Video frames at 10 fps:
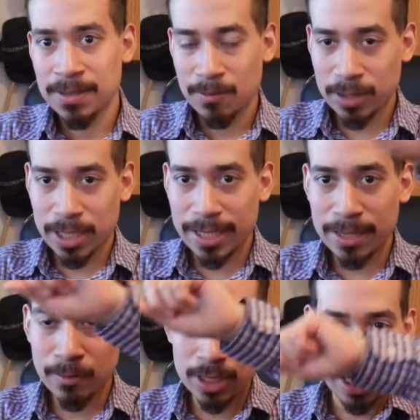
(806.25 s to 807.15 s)
where the,
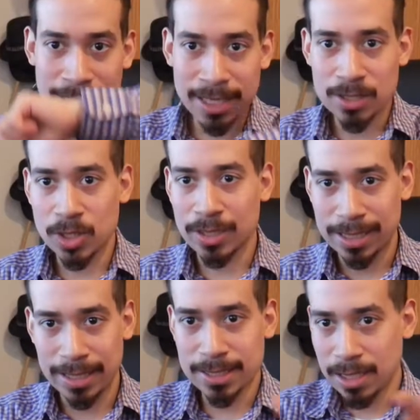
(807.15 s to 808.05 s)
where the icons are, like
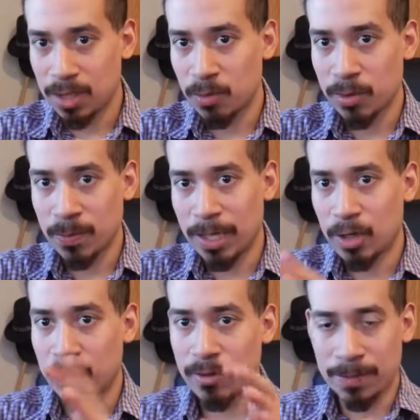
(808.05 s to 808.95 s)
the Excel, Word,
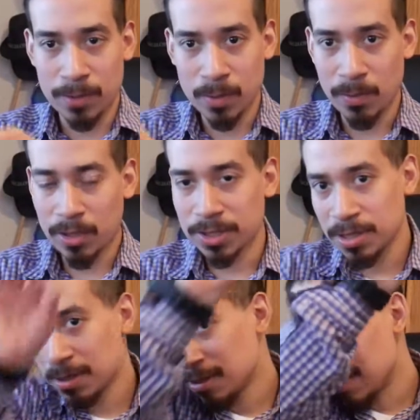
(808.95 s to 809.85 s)
PowerPoint, bookmarks.
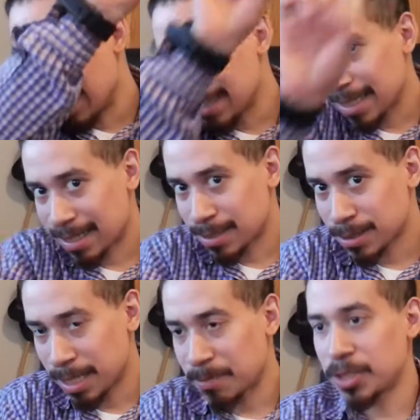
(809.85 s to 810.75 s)
I take a
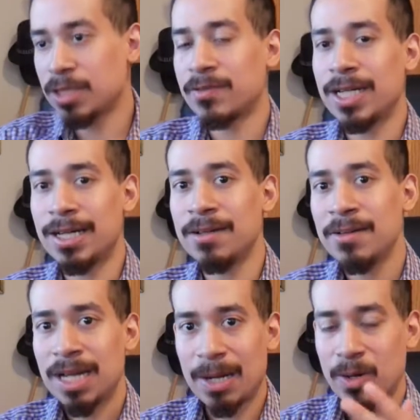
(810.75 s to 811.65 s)
snapshot of that.
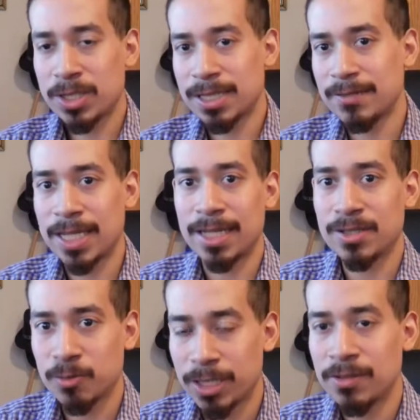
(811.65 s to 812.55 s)
I will save that
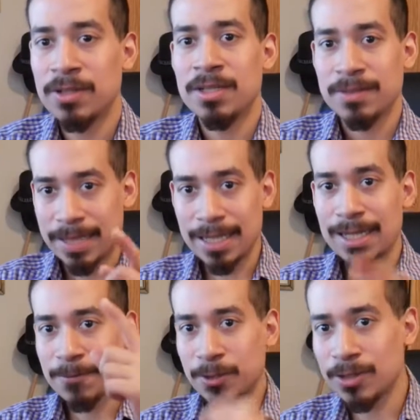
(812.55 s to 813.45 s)
as well. Then
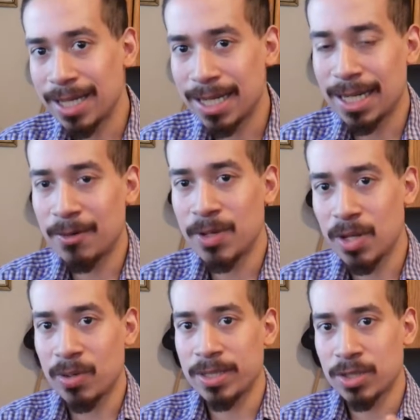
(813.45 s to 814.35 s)
after that, I will
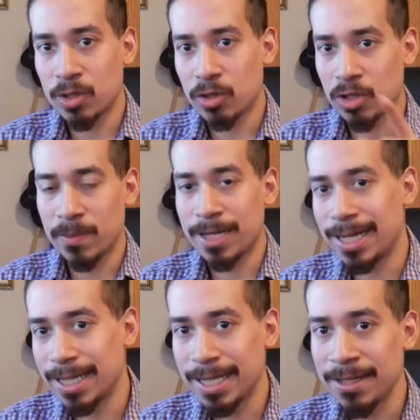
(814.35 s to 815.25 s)
go into Chrome
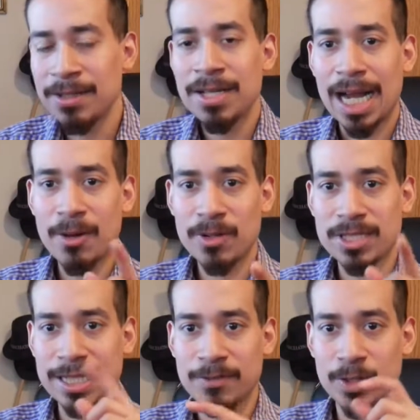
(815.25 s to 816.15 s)
and IE. I will
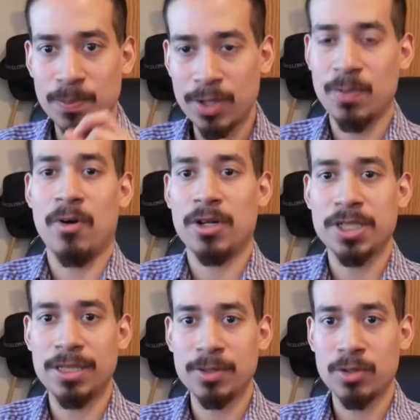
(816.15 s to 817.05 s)
save their bookmarks
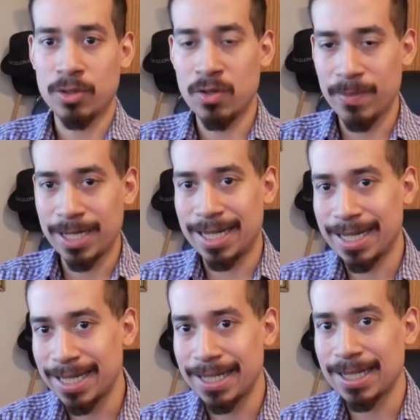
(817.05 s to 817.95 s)
on Chrome and
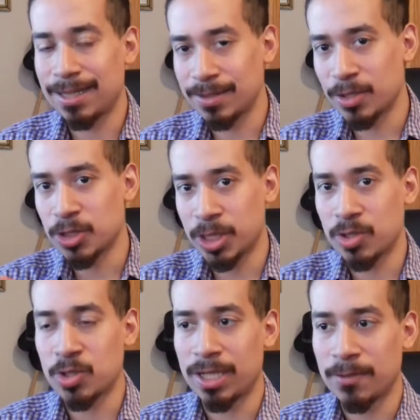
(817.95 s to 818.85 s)
IE on their share
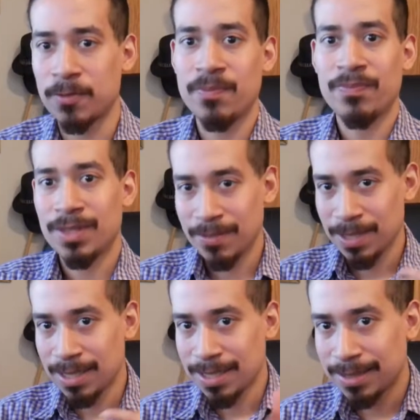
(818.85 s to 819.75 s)
drive.
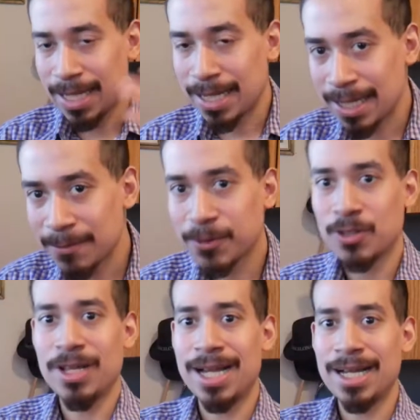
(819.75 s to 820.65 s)
Then
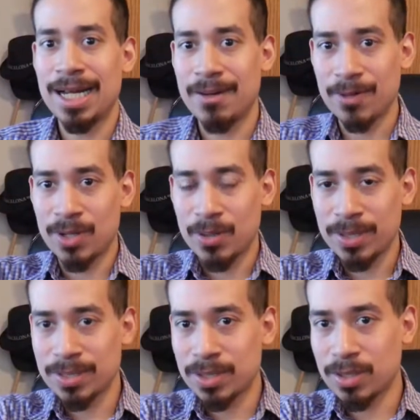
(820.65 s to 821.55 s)
after that, I will go
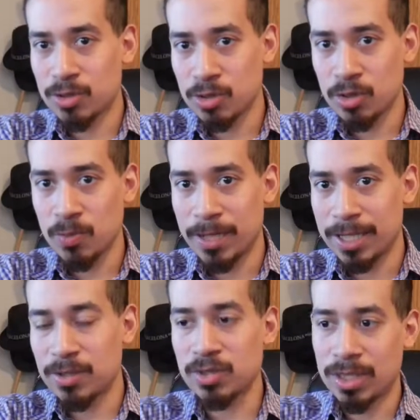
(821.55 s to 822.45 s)
into control
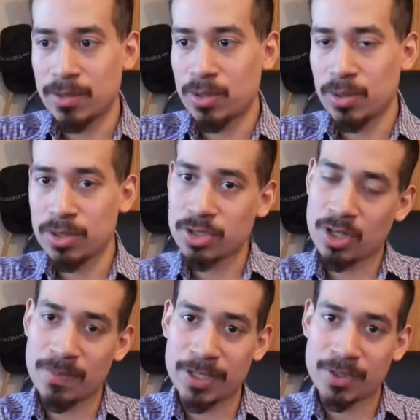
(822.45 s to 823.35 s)
panel. So I will go into
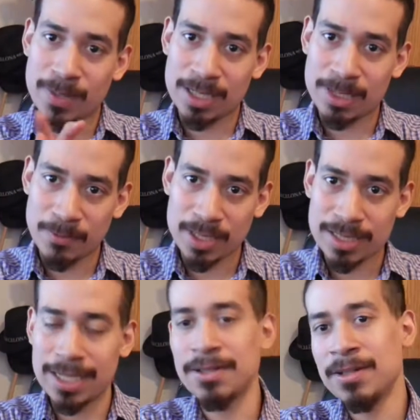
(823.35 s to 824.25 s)
start menu on the bottom left hand
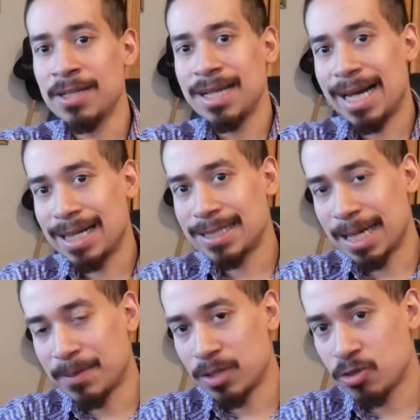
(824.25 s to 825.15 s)
side. I
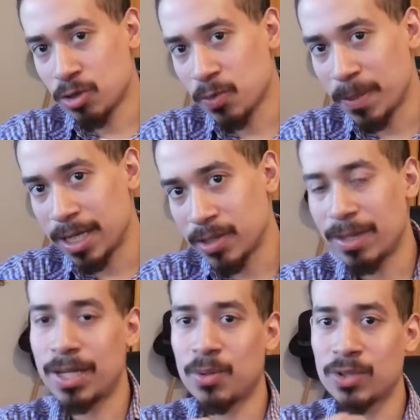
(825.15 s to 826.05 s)
type control panel.
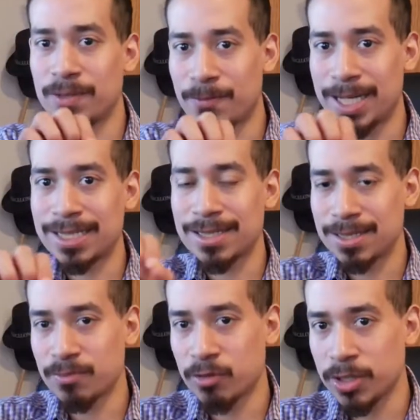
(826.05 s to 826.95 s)
I go to devices
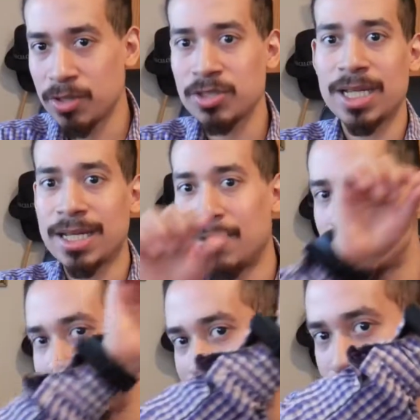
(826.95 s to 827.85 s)
and printers and I will
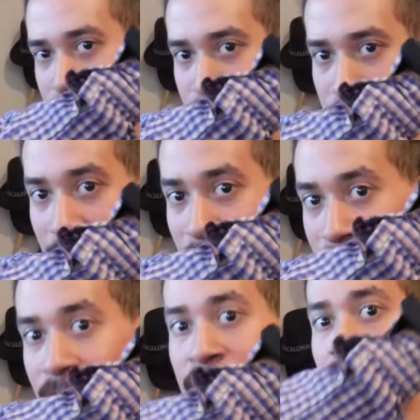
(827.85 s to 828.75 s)
take a
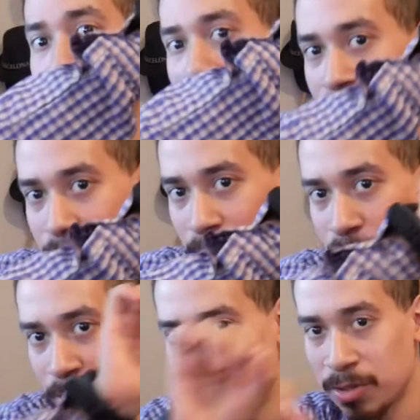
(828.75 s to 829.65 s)
snippet of their
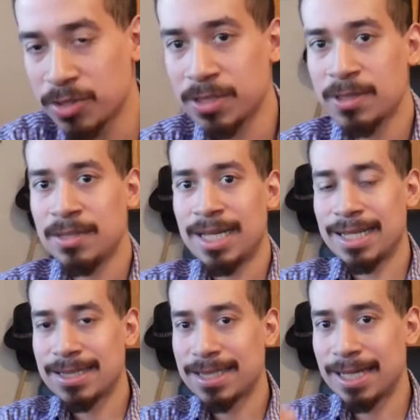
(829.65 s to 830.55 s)
printers
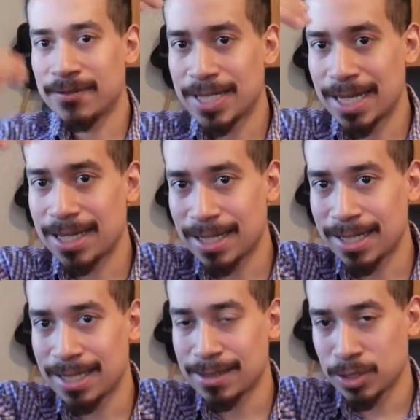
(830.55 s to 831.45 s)
and save that
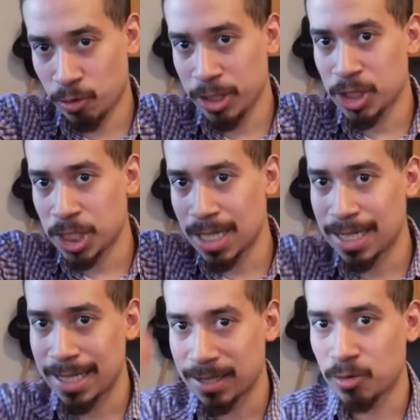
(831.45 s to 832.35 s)
eh,
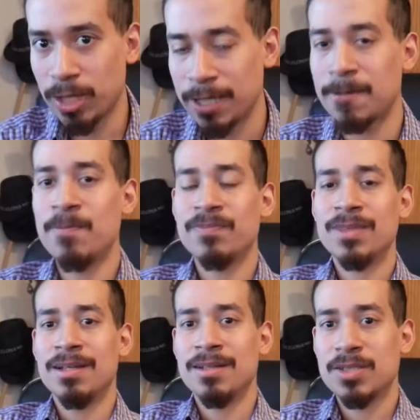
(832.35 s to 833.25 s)
screenshot as well.
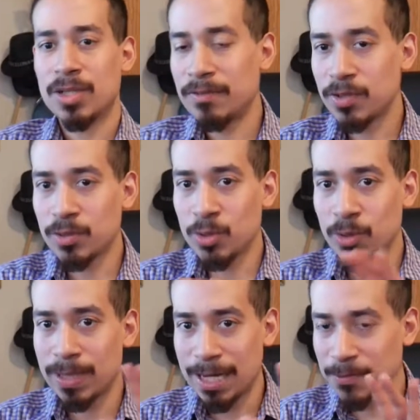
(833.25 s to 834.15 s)
So after I
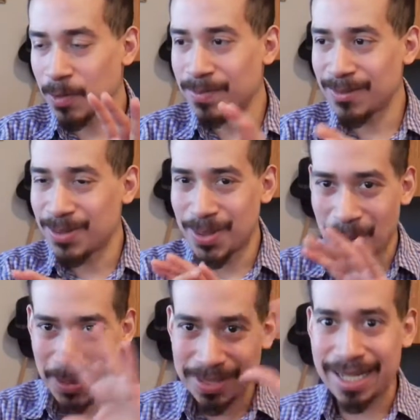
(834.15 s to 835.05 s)
do, after I'm done with
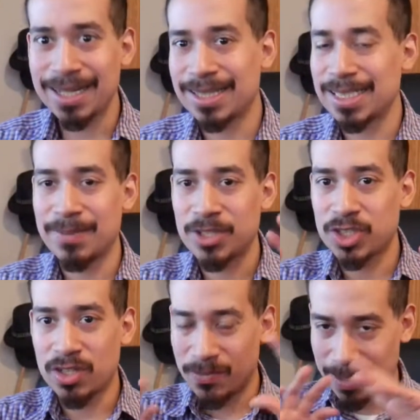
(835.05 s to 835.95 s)
all that, because I'm not
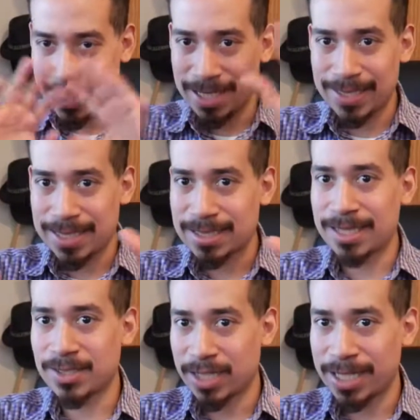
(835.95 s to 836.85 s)
sure if any of these
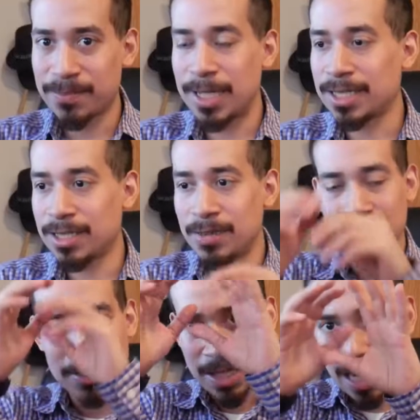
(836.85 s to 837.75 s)
things are getting backed up,
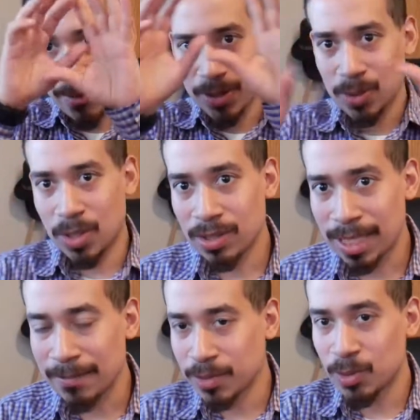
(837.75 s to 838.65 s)
I would do all
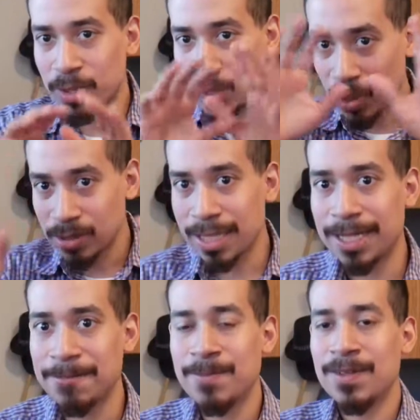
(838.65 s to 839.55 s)
after doing all
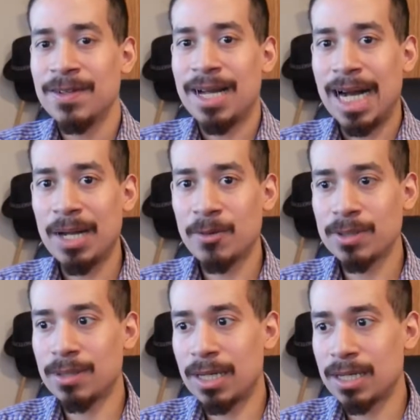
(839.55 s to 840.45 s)
that, I would
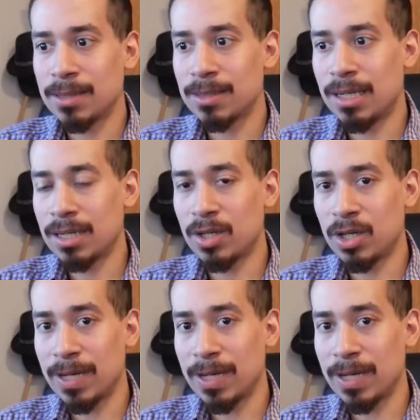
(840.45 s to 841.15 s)
log log off.